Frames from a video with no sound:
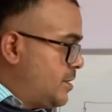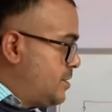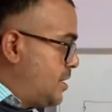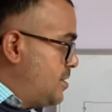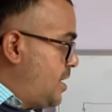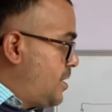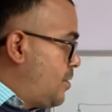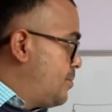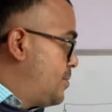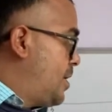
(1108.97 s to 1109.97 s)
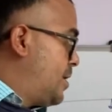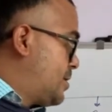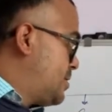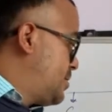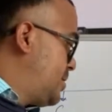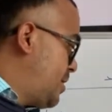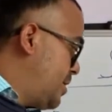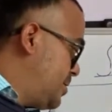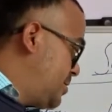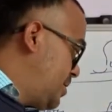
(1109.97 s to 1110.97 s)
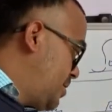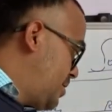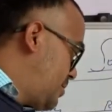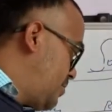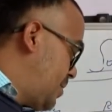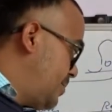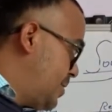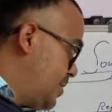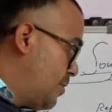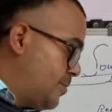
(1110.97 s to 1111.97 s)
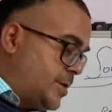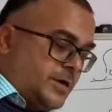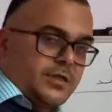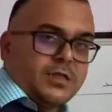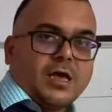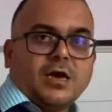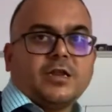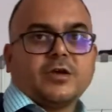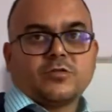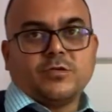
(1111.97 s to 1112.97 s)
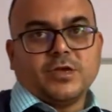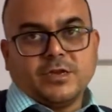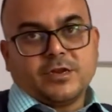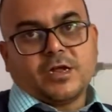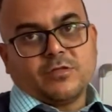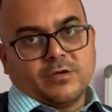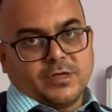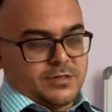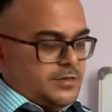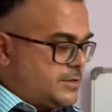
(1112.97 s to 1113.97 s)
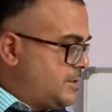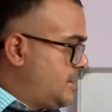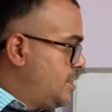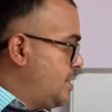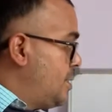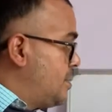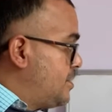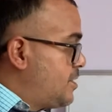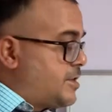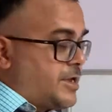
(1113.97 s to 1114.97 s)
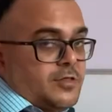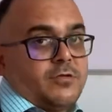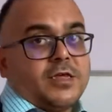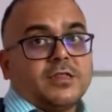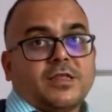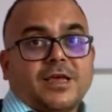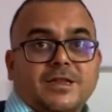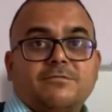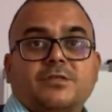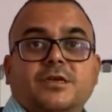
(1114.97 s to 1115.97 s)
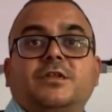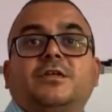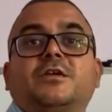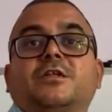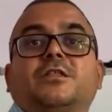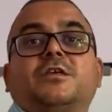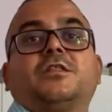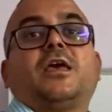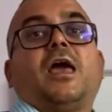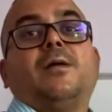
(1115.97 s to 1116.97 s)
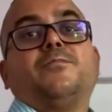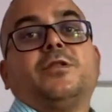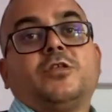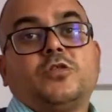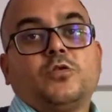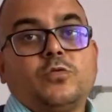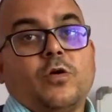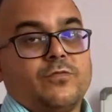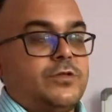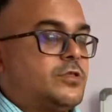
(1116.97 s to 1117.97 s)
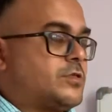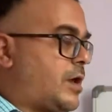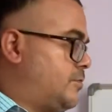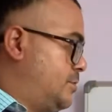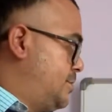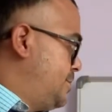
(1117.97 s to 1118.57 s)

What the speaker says: Then that object and this vibrating objects are actually in resonance. This resonance helps in increasing the amplitude of the sound.